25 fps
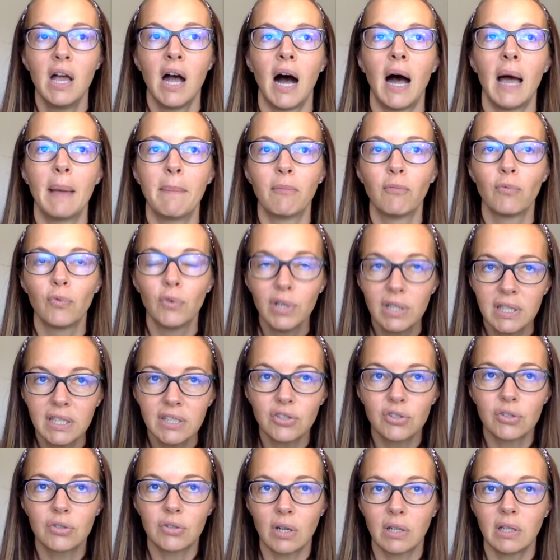I'm really
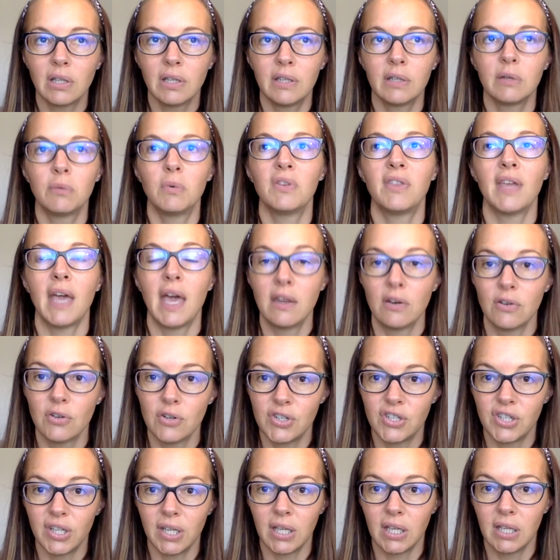struggling with
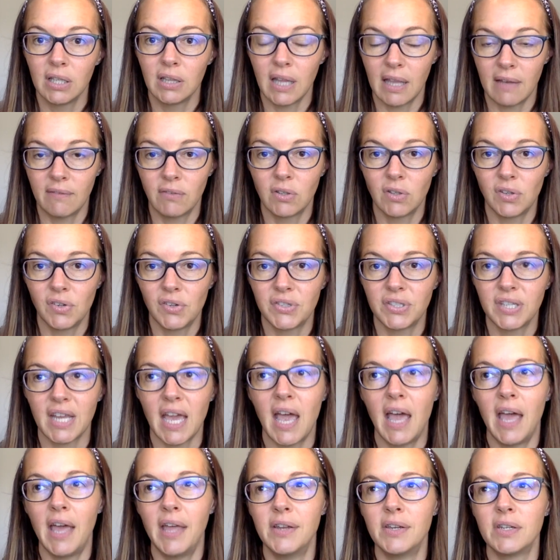energy levels
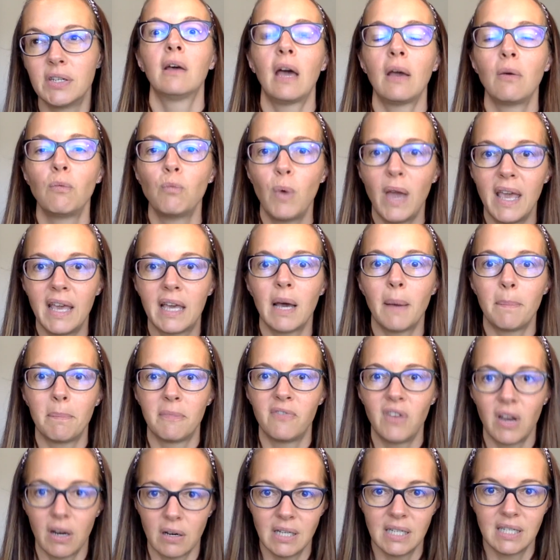and I wake up
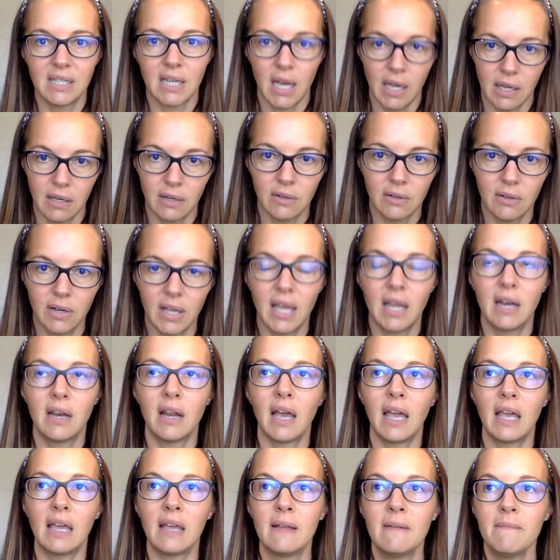very tired and
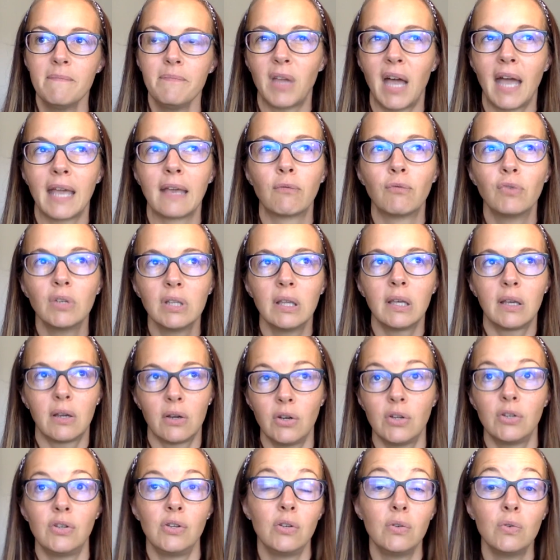I really
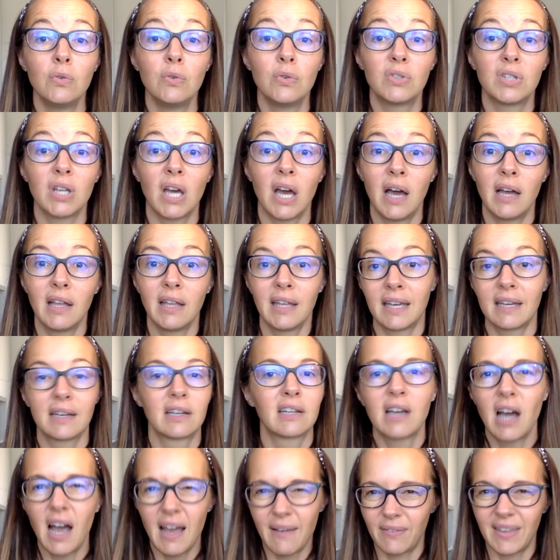could use, like,
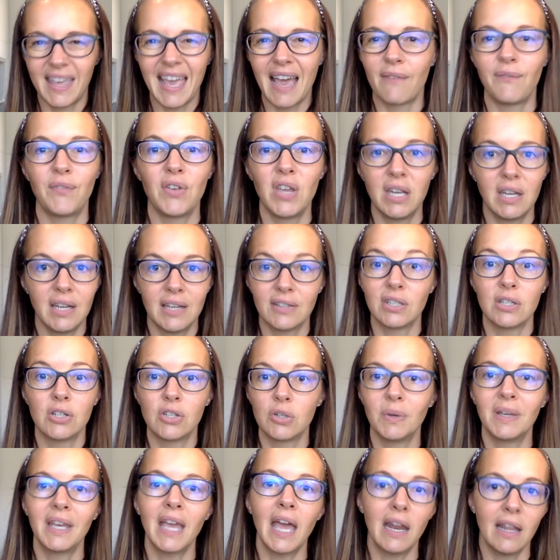caffeine isn't
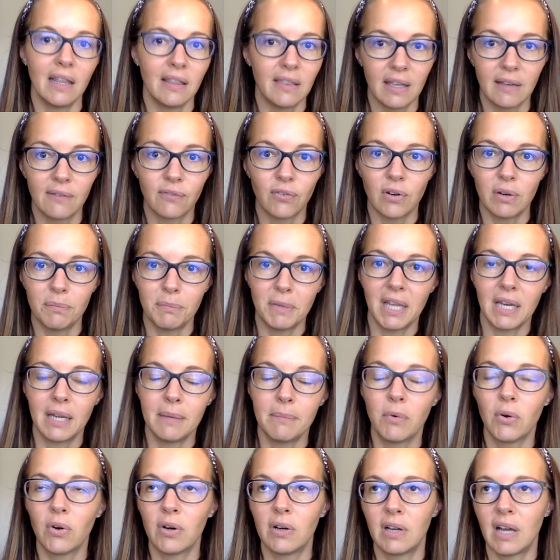doing anything for me
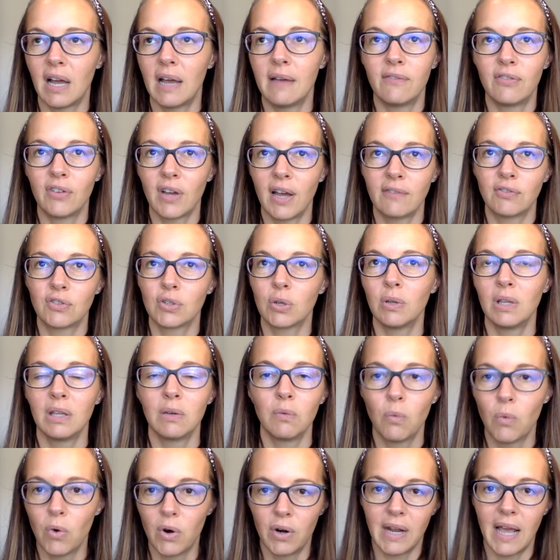anymore. I've totally
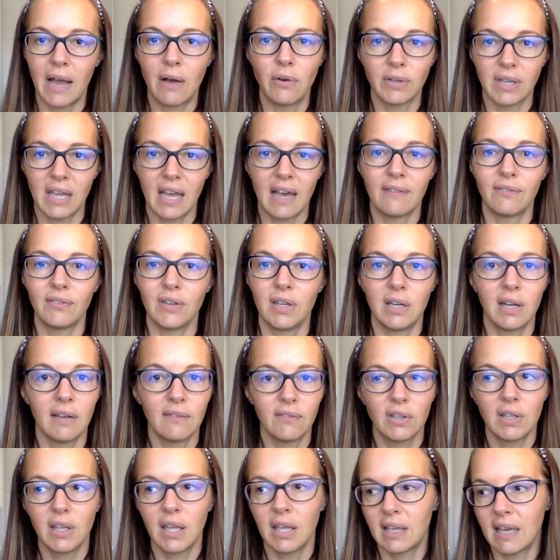worn out caffeine. I
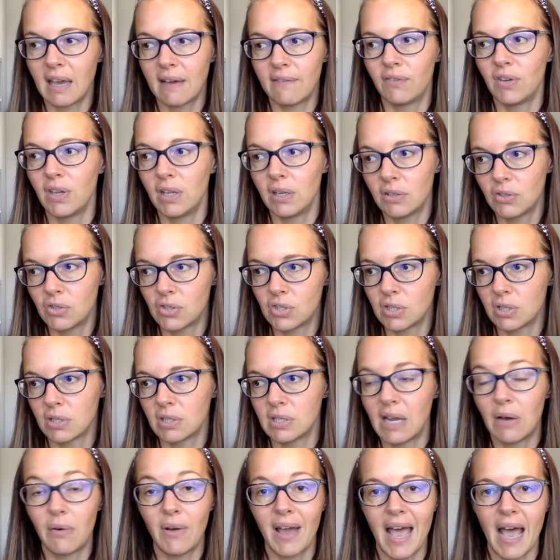feel like caffeine is just
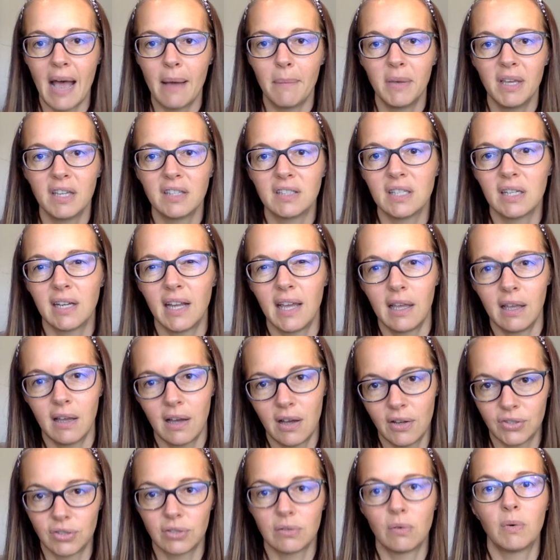now a habit and I
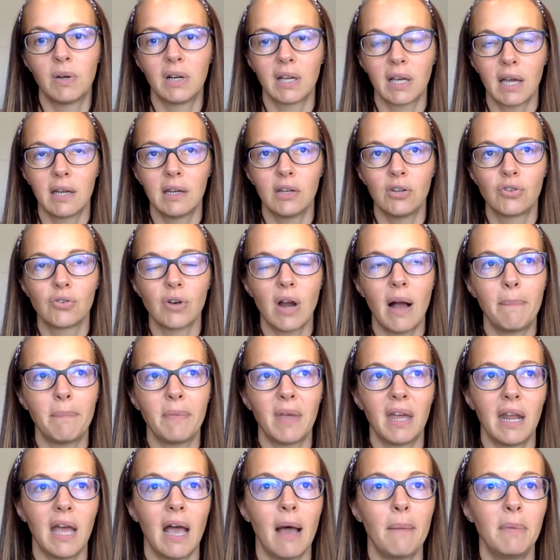also want to kind of drop
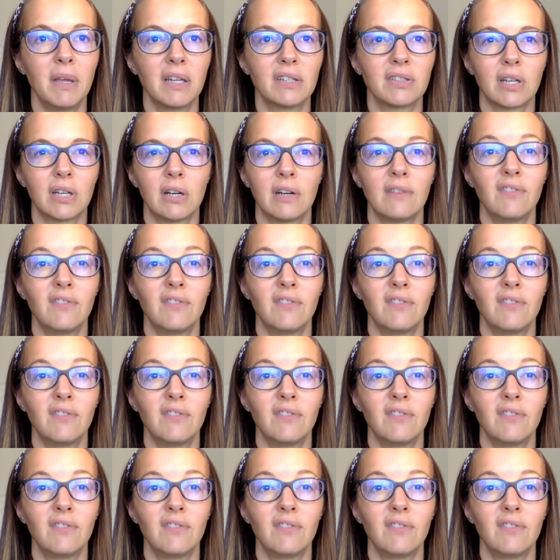that habit because I don't